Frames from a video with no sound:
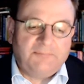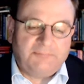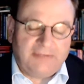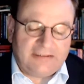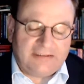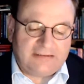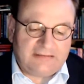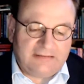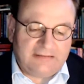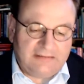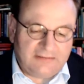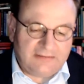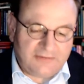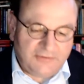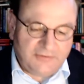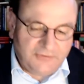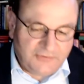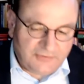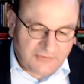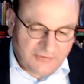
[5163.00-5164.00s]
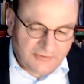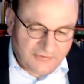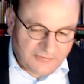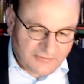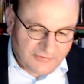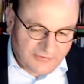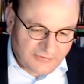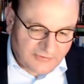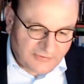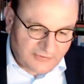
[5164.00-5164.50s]
but to, to,
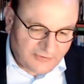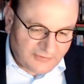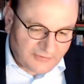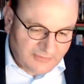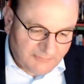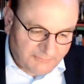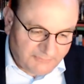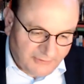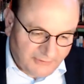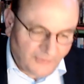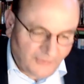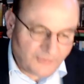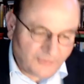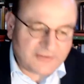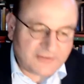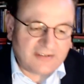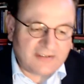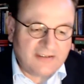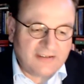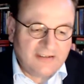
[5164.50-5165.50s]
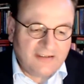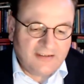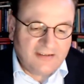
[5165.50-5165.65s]
to, to impose